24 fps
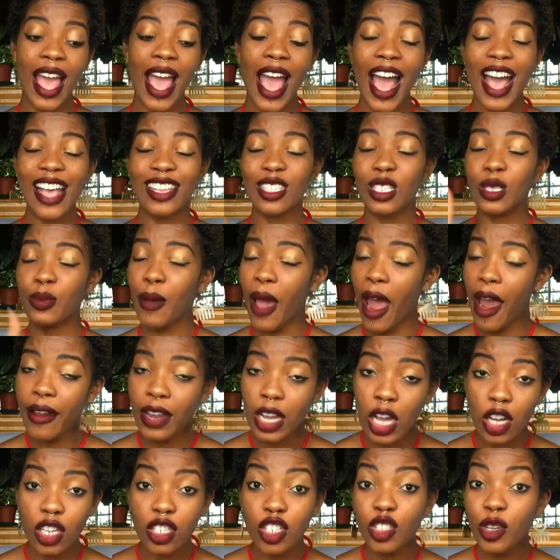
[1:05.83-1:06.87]
aspiring
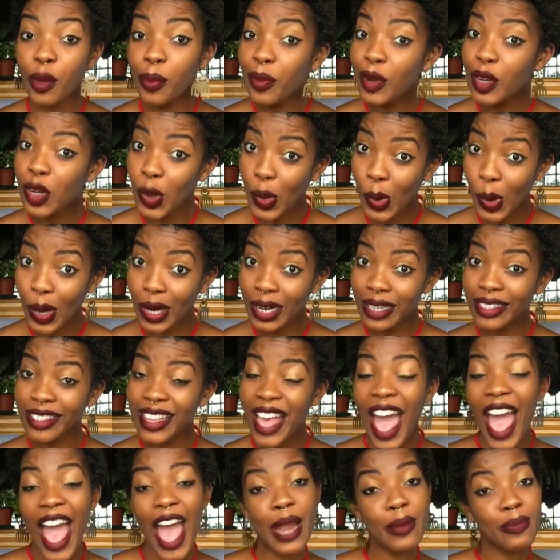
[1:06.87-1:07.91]
entrepreneurs,
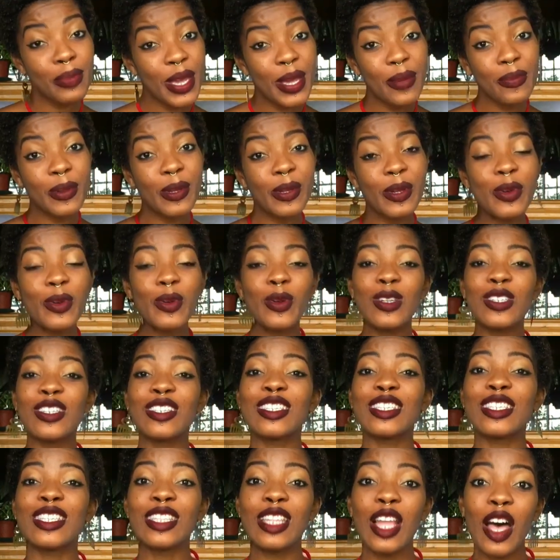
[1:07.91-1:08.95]
and people who just
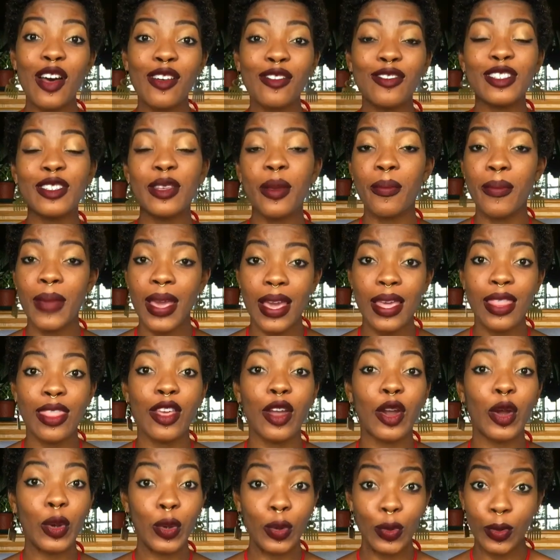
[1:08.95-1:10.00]
love to make
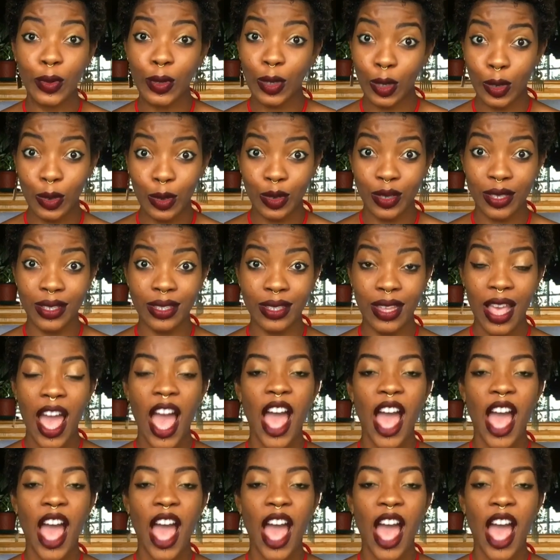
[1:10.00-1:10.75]
their own clothes.